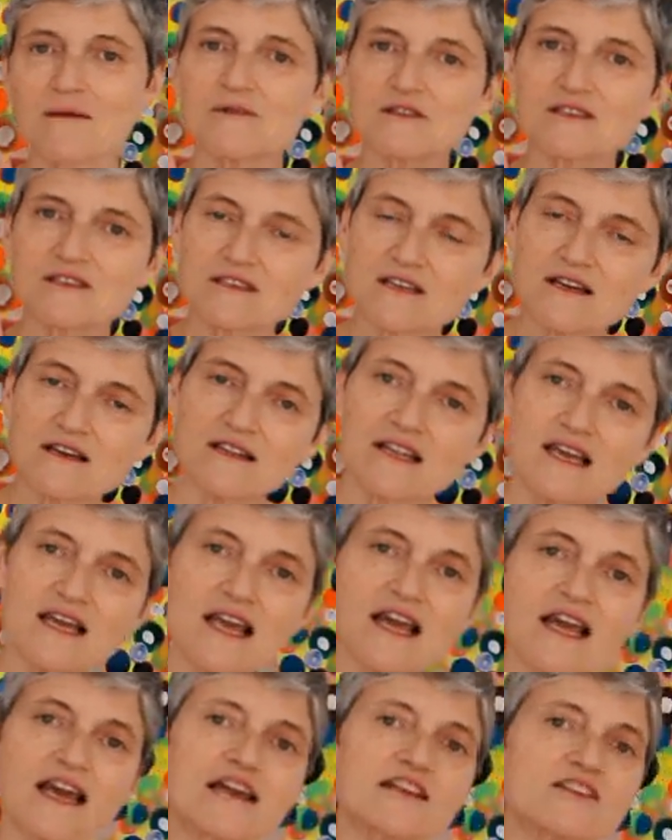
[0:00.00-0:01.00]
But
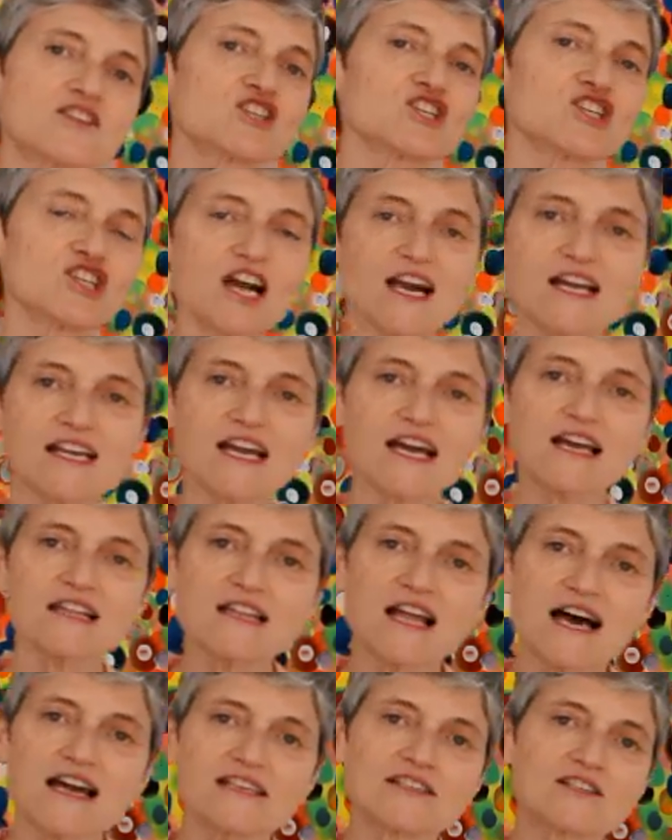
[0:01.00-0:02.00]
certainly it's shining a
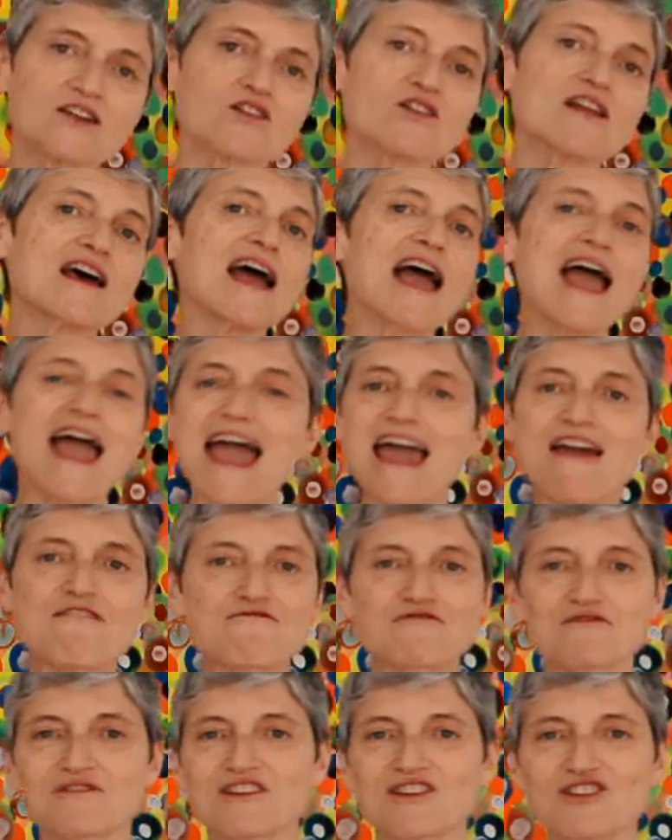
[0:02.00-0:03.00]
light on
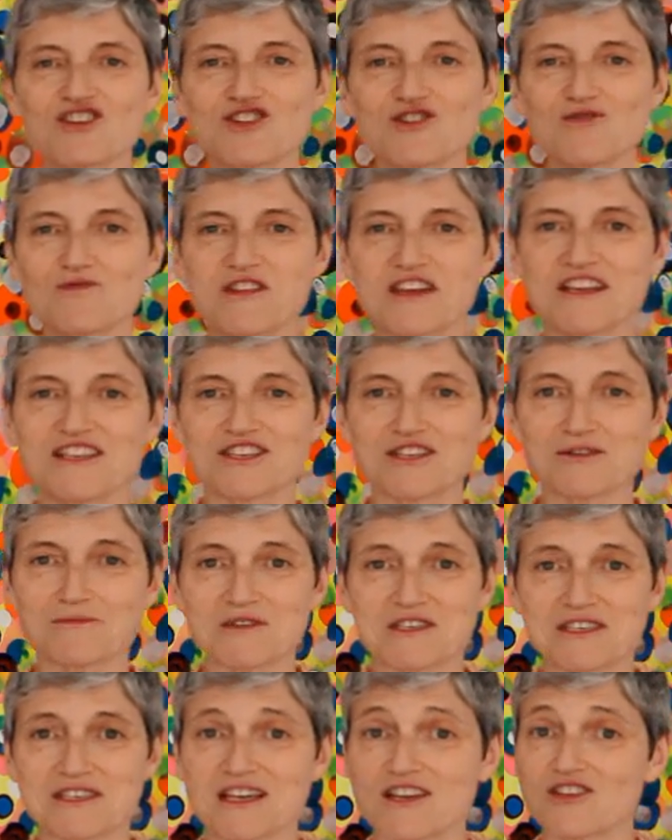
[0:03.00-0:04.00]
everything to do with
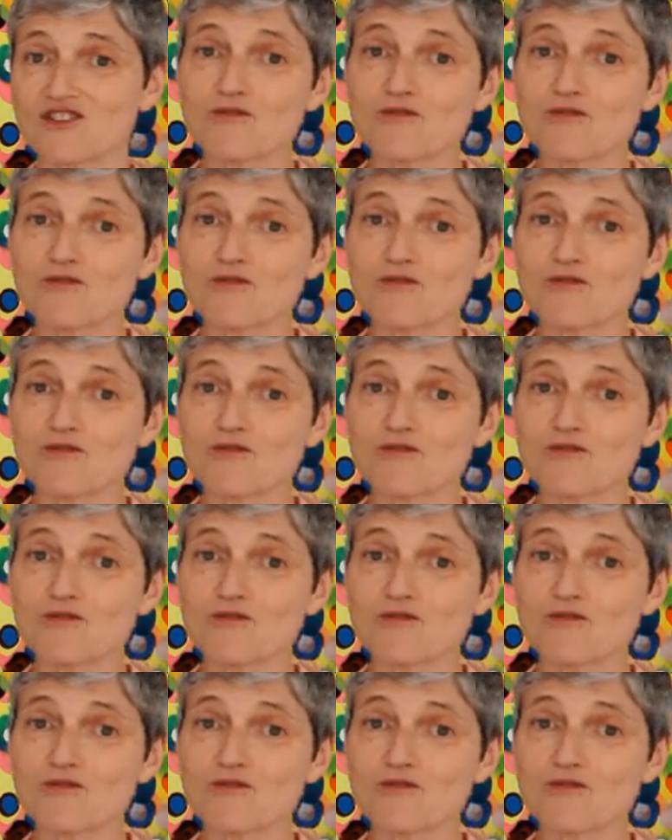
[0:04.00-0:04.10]
intimacy,